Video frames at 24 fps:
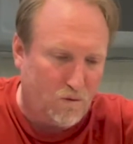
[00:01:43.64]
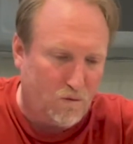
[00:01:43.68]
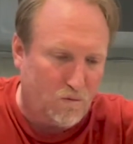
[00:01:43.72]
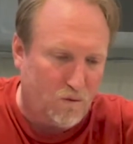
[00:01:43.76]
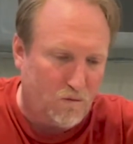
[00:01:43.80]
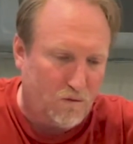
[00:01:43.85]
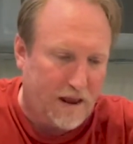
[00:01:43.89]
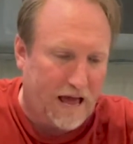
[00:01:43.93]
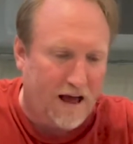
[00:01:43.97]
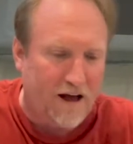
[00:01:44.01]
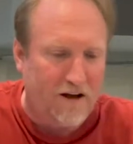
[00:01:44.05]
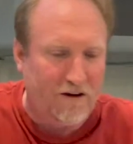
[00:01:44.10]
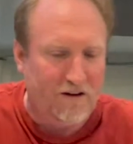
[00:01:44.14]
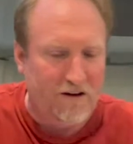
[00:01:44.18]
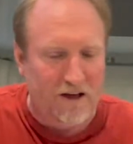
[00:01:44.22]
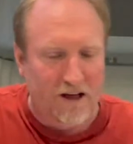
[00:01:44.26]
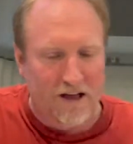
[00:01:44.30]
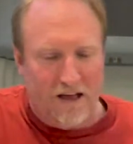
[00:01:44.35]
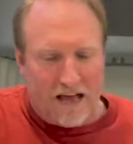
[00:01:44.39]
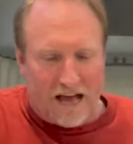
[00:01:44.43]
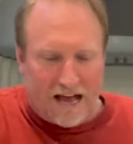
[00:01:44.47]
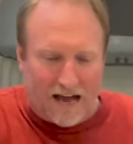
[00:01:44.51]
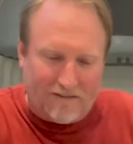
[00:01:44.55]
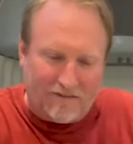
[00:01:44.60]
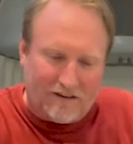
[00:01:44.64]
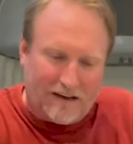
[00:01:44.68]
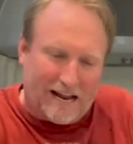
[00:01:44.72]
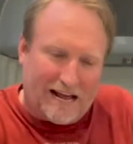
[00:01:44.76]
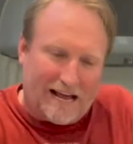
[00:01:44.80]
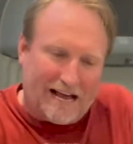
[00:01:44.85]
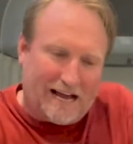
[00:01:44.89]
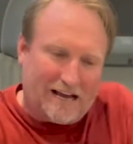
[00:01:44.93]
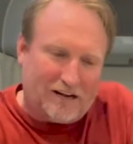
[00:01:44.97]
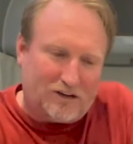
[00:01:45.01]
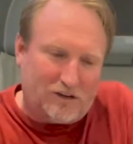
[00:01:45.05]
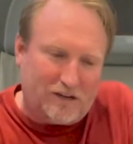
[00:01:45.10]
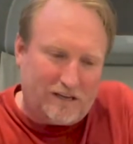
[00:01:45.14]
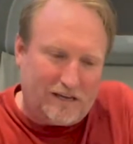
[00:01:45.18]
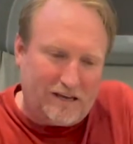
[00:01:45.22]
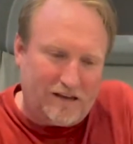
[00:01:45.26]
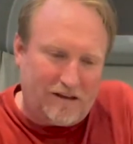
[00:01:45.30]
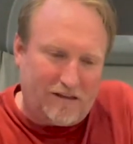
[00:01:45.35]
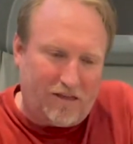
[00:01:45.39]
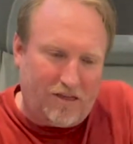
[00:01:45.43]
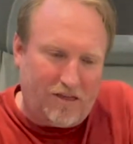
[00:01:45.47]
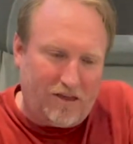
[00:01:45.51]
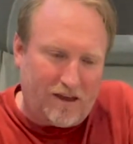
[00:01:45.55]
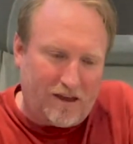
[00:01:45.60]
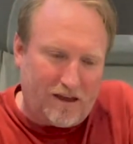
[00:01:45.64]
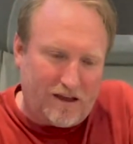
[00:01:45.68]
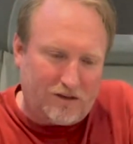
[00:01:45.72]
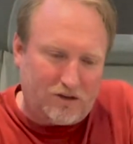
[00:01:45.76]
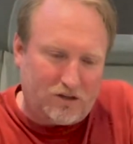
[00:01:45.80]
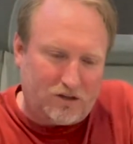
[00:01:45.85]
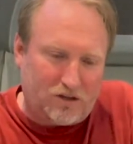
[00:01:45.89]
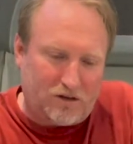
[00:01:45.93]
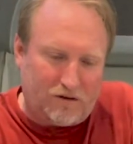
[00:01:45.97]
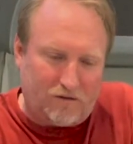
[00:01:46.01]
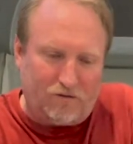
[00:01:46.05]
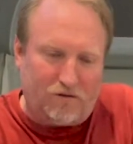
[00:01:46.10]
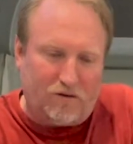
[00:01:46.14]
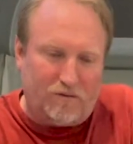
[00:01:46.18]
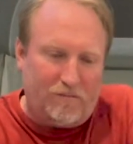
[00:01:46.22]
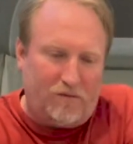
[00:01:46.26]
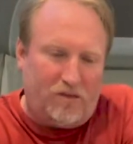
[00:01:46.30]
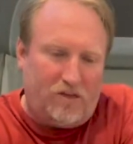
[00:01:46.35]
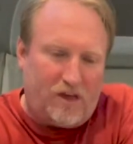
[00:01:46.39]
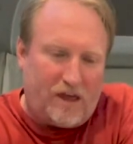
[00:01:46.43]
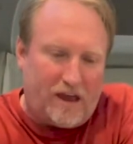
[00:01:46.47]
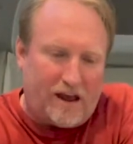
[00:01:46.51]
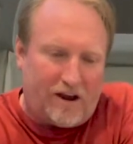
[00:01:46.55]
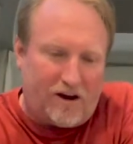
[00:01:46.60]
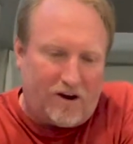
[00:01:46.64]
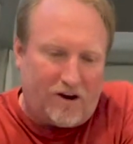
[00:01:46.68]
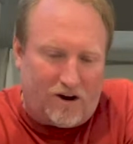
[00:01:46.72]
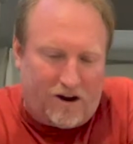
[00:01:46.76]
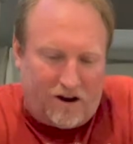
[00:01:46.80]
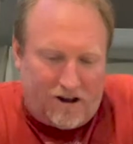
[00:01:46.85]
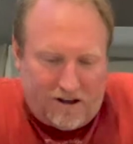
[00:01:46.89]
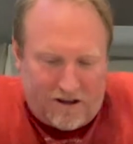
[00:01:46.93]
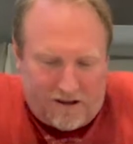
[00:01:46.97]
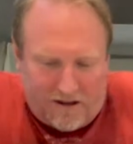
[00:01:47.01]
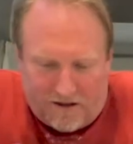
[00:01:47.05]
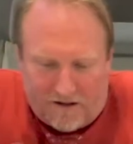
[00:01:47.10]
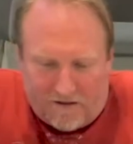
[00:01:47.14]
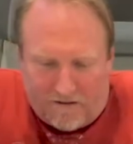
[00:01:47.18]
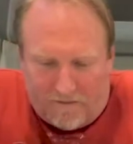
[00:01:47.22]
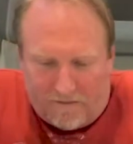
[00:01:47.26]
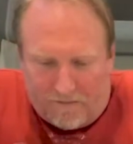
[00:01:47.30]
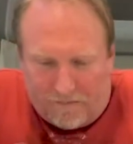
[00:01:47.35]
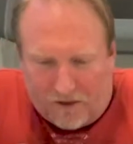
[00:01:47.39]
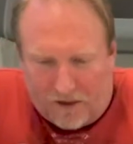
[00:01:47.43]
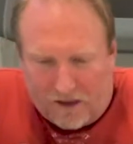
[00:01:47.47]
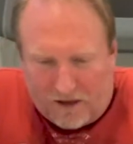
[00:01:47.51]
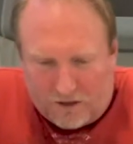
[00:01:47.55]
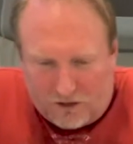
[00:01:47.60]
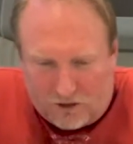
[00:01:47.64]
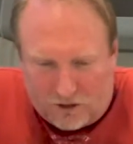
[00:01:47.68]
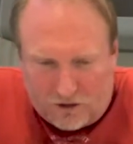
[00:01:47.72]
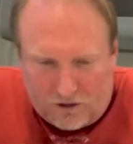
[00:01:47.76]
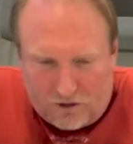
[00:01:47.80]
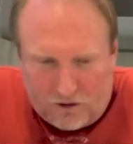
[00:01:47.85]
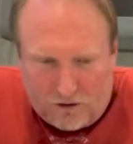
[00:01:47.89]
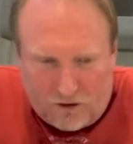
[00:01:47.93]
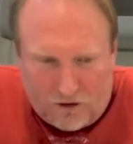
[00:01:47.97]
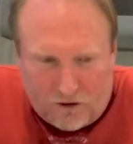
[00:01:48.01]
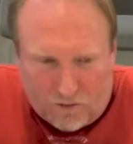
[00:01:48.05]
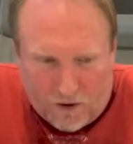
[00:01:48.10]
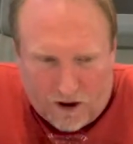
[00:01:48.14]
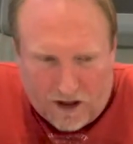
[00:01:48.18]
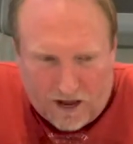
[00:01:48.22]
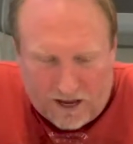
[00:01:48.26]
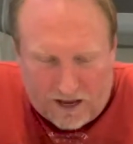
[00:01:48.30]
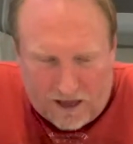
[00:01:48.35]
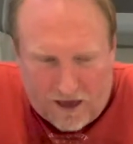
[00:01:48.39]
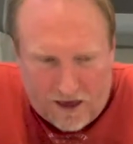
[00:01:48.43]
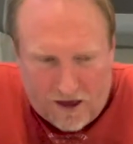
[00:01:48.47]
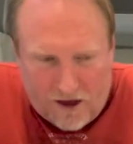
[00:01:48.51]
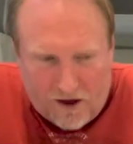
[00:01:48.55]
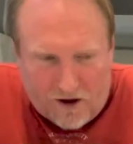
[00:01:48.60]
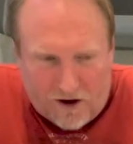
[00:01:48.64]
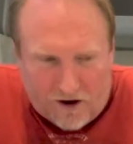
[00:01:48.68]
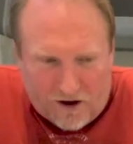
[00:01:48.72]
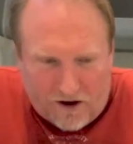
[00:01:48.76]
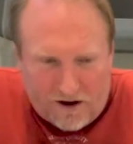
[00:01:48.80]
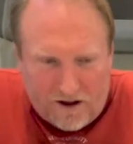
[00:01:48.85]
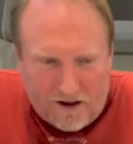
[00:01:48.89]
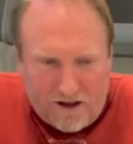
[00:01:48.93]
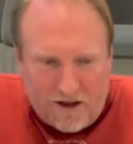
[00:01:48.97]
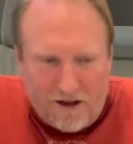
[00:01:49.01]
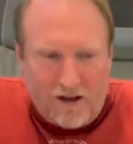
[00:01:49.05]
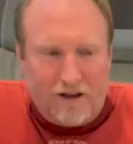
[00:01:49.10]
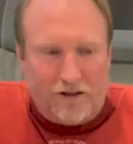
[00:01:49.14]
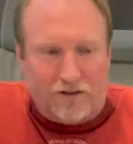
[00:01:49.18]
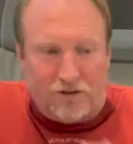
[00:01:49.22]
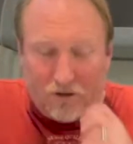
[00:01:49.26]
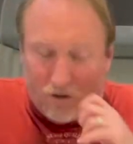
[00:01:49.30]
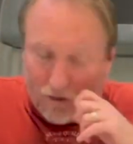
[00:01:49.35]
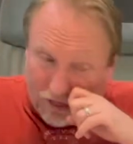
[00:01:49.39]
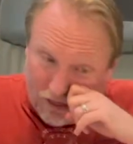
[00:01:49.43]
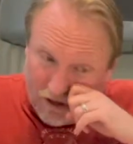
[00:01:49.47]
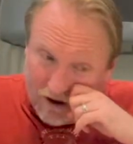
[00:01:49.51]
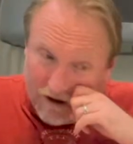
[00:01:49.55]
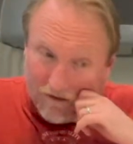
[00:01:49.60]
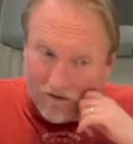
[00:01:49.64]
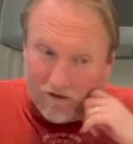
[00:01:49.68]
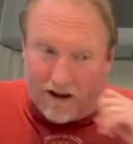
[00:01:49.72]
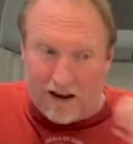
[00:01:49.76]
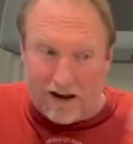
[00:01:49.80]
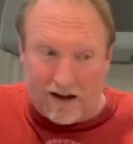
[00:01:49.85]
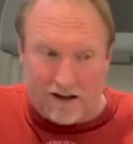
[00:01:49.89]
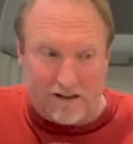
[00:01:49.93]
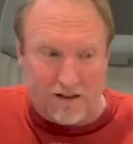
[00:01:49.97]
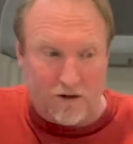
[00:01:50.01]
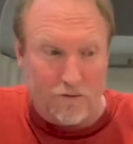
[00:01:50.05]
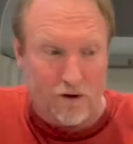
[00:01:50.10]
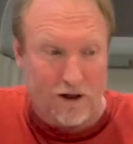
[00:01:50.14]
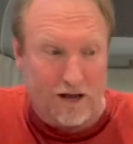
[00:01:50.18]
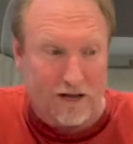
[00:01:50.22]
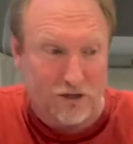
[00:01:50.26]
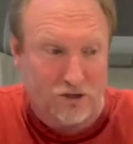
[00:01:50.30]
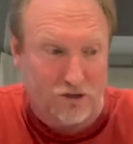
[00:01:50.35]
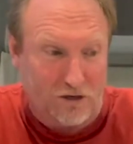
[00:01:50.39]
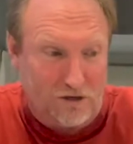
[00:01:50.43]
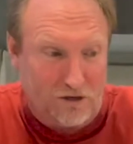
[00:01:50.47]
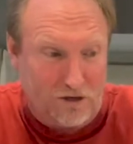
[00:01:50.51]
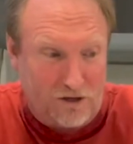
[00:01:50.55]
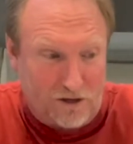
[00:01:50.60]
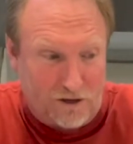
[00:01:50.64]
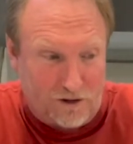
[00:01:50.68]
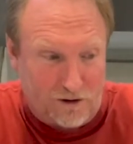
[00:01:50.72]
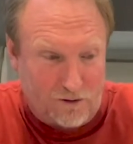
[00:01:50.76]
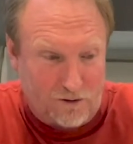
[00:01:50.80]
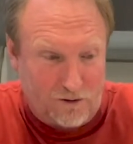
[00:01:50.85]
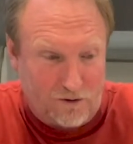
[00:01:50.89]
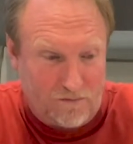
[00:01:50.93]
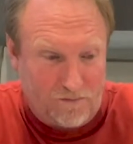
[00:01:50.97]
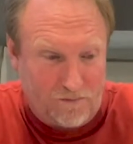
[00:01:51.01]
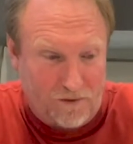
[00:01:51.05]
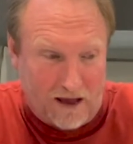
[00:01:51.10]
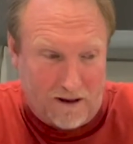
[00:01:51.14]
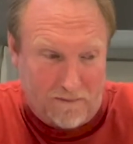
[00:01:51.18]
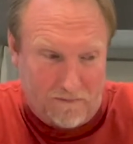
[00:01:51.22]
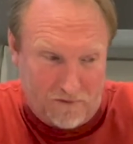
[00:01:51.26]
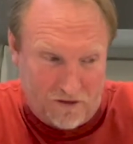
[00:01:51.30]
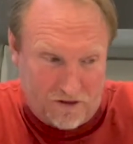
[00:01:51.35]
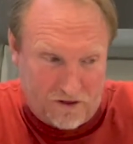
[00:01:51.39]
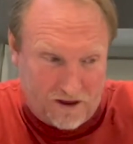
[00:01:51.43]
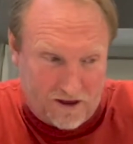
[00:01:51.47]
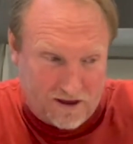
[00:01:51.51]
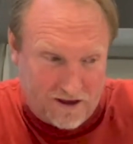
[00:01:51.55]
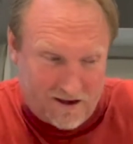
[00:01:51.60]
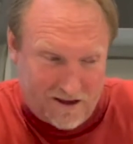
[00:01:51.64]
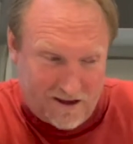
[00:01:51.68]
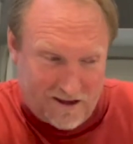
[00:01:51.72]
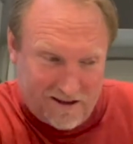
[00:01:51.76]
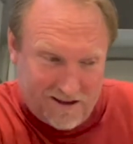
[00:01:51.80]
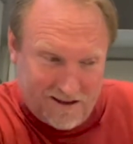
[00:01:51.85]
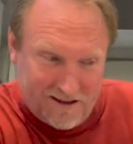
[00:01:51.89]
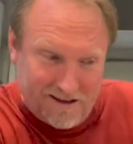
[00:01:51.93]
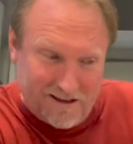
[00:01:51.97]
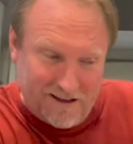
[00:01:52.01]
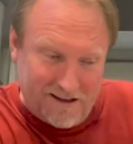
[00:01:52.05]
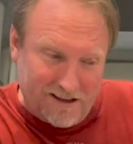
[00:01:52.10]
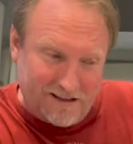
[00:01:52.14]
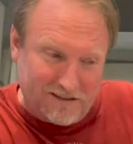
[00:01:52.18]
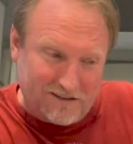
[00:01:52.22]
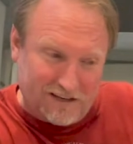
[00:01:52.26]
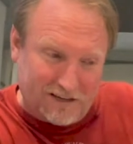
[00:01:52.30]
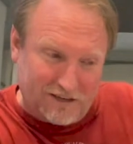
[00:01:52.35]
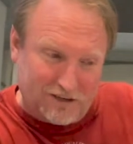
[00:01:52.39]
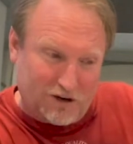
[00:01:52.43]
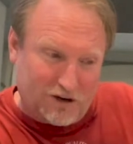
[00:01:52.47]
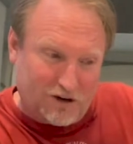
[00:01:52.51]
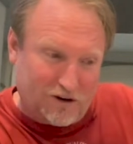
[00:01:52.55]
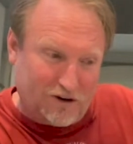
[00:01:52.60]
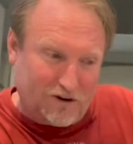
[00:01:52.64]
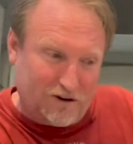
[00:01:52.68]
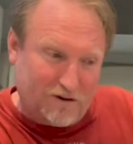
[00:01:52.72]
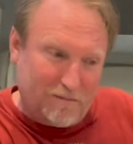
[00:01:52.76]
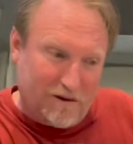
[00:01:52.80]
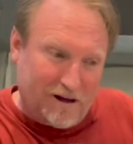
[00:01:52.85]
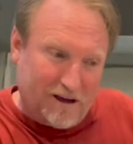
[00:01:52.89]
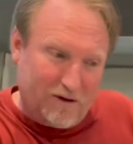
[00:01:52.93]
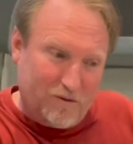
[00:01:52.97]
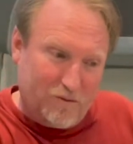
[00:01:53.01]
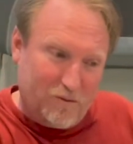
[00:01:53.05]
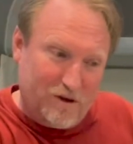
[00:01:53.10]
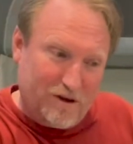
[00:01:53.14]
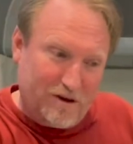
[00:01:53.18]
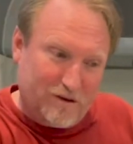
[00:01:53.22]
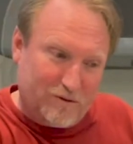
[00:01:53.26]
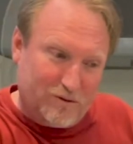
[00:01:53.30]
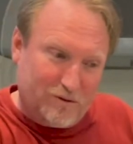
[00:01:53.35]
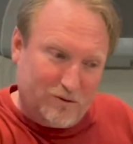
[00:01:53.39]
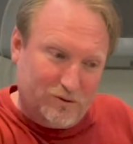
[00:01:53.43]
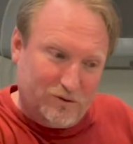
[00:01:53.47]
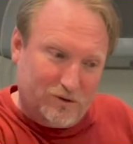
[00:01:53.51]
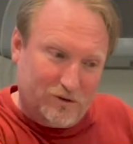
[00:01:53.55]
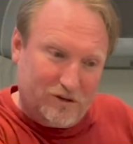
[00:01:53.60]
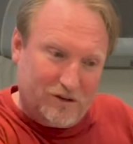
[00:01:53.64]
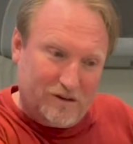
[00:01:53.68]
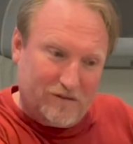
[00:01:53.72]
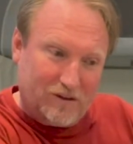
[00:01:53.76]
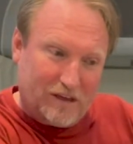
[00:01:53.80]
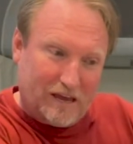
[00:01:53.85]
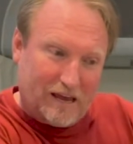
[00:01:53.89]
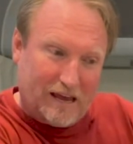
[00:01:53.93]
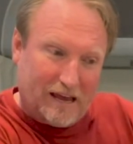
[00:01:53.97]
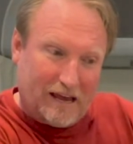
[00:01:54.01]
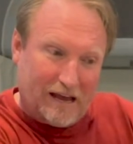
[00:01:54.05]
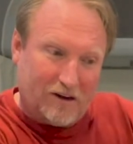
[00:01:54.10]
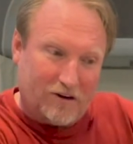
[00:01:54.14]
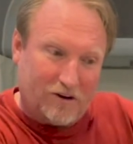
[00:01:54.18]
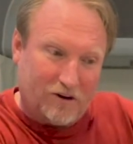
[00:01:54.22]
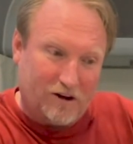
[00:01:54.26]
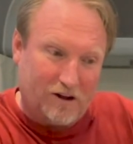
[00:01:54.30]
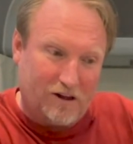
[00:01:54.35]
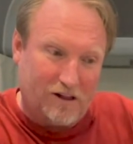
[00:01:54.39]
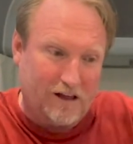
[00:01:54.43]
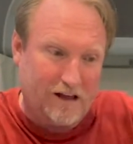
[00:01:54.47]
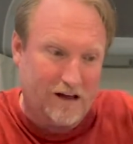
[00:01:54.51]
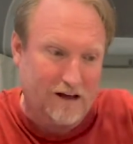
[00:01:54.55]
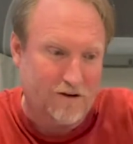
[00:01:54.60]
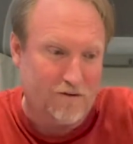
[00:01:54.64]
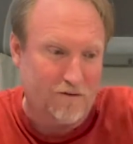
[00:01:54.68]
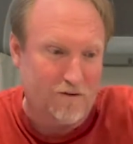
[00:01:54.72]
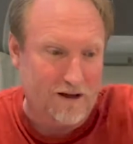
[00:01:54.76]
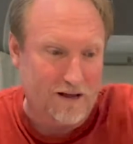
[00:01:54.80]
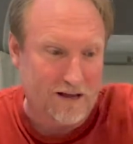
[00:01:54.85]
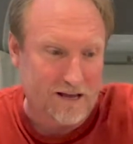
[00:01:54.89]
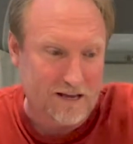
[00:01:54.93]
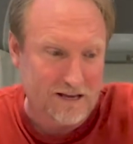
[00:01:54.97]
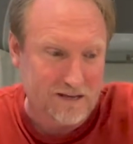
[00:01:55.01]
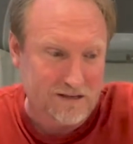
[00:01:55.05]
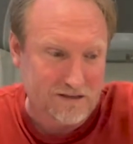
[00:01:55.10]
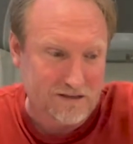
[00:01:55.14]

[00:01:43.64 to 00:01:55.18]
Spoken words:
Now, I've got to actually get this from there to right here. So theoretically, what I should do, I'm thinking, is I turn my wheels counterclockwise.